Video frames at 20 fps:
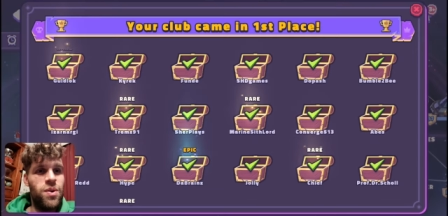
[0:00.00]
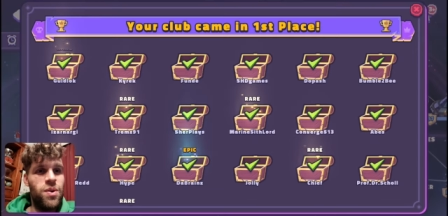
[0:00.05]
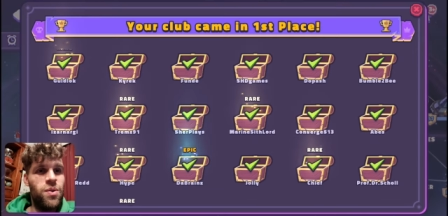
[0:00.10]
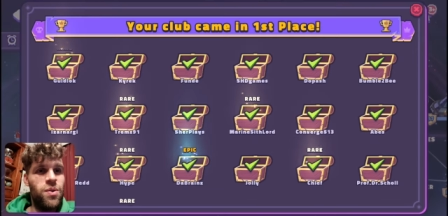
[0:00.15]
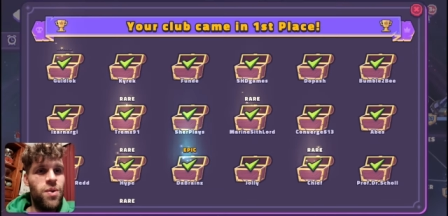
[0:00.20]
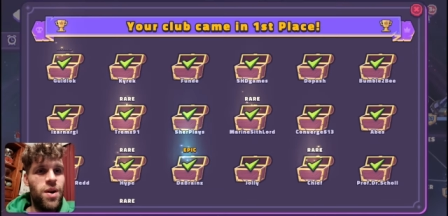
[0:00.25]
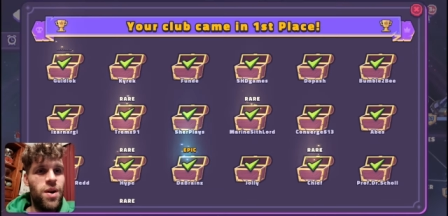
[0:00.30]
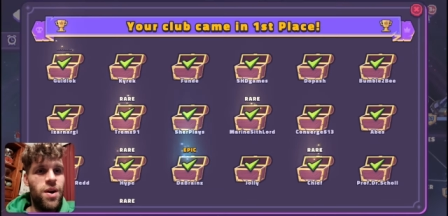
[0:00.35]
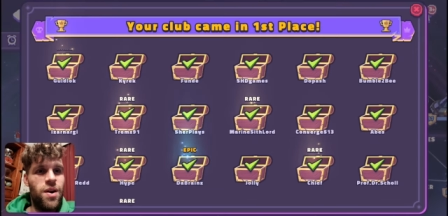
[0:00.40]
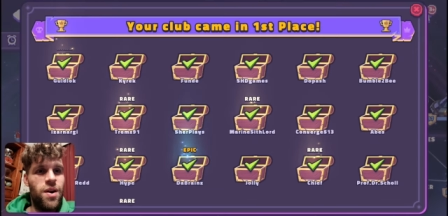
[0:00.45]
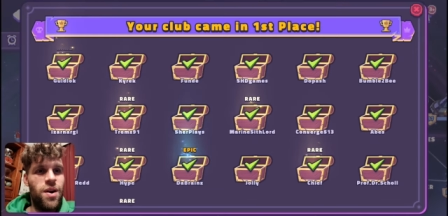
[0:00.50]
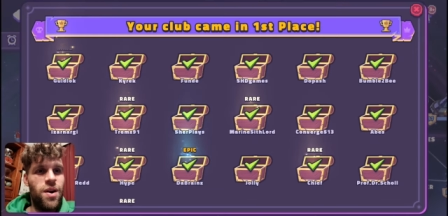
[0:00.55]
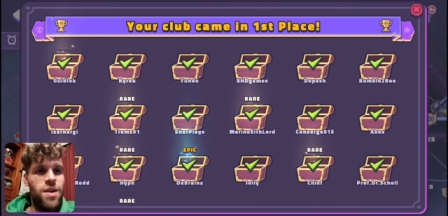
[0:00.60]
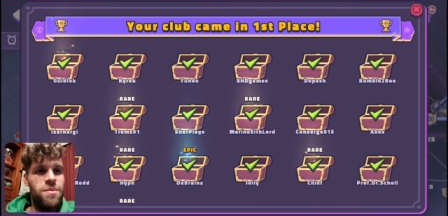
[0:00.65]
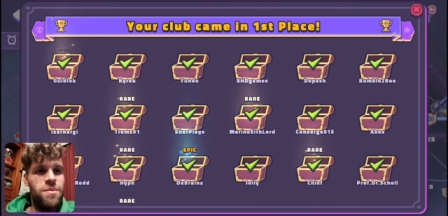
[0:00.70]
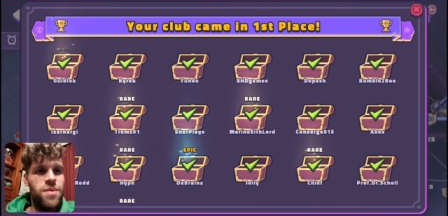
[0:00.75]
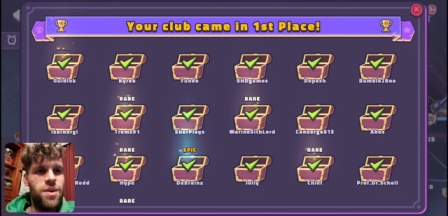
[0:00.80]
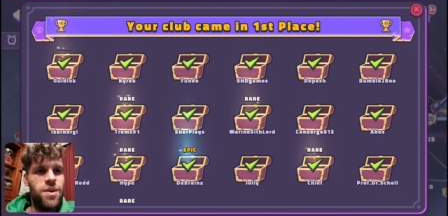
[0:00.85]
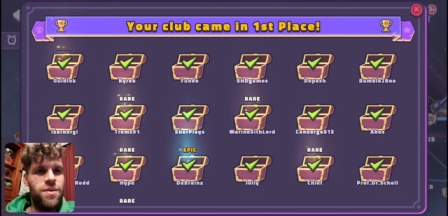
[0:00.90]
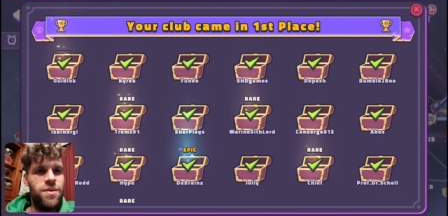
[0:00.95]
quite high
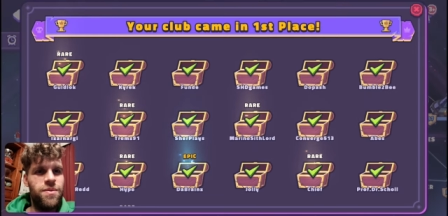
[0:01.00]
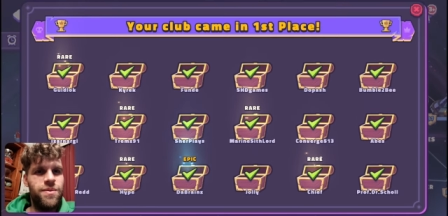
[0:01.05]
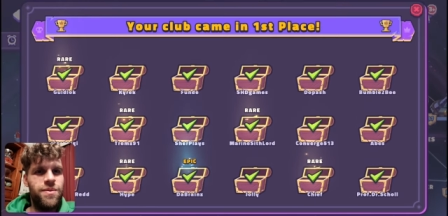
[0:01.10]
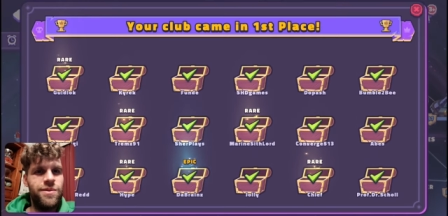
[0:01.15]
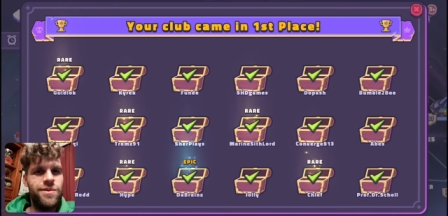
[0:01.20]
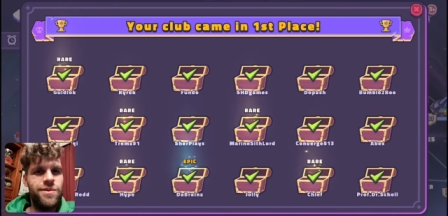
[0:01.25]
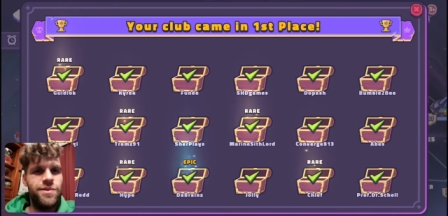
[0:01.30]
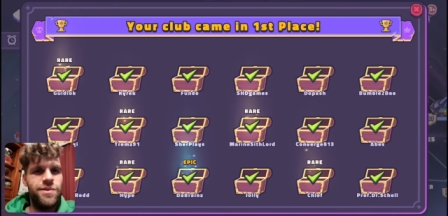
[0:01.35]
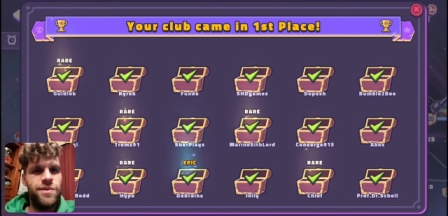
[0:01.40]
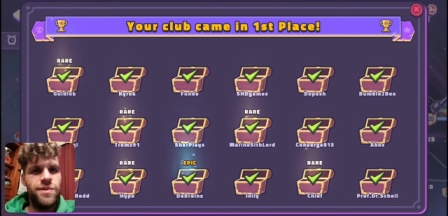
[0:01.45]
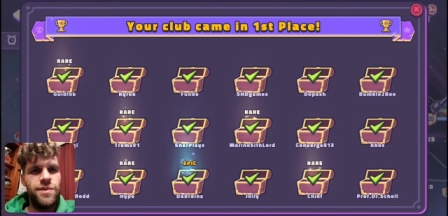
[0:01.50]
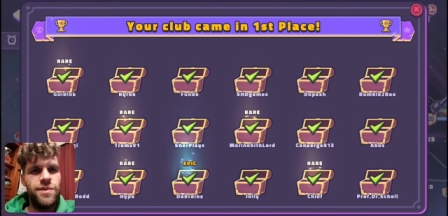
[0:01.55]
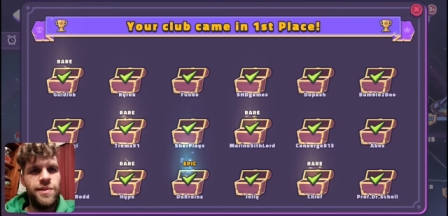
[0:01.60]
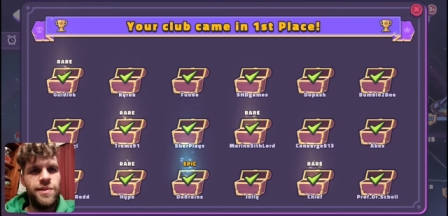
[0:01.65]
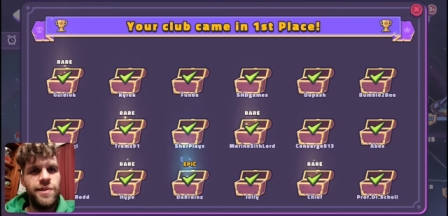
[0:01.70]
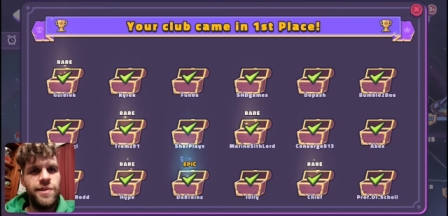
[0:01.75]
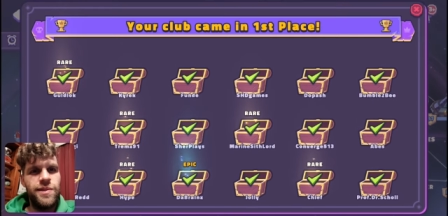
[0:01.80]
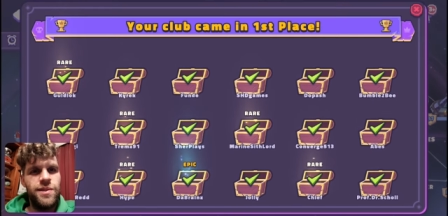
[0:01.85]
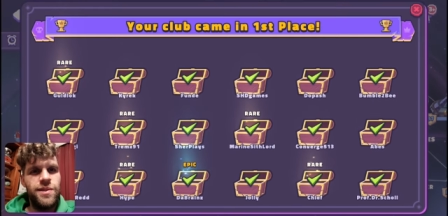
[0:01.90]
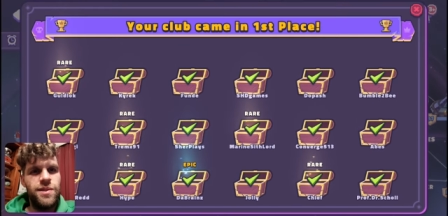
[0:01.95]
but mm,
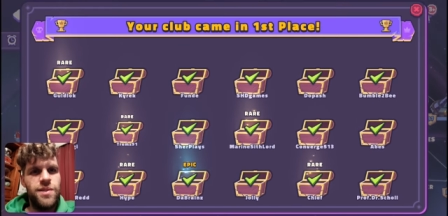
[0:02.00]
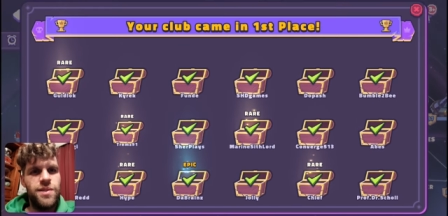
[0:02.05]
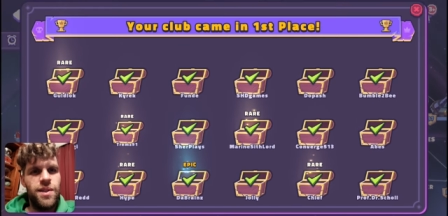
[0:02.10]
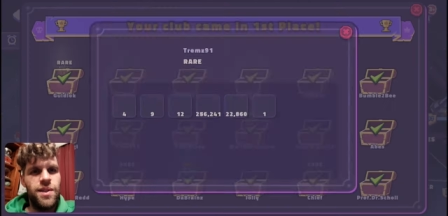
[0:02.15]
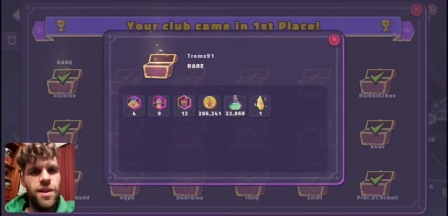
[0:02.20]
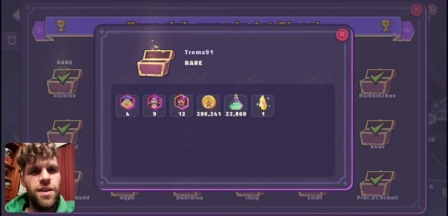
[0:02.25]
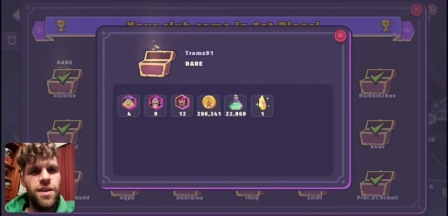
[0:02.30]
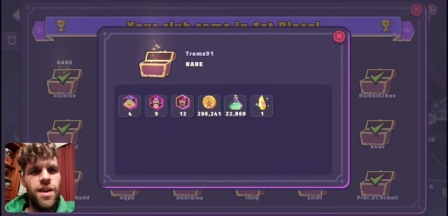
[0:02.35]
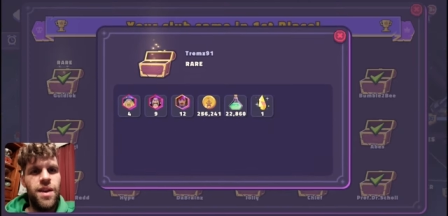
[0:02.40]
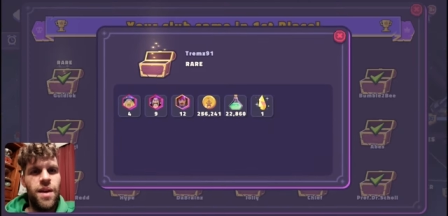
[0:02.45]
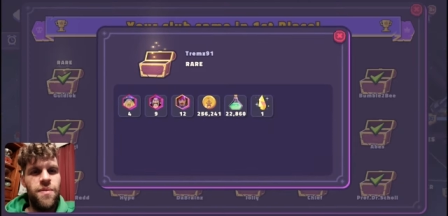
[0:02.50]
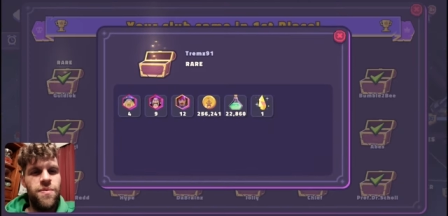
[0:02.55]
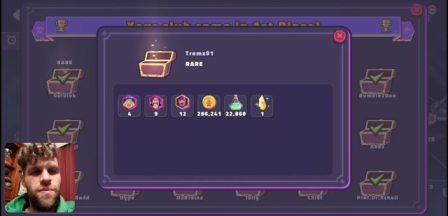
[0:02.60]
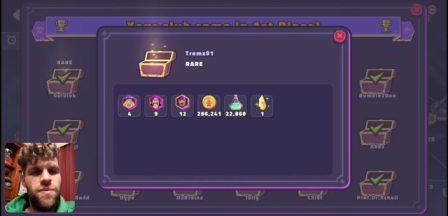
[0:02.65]
okay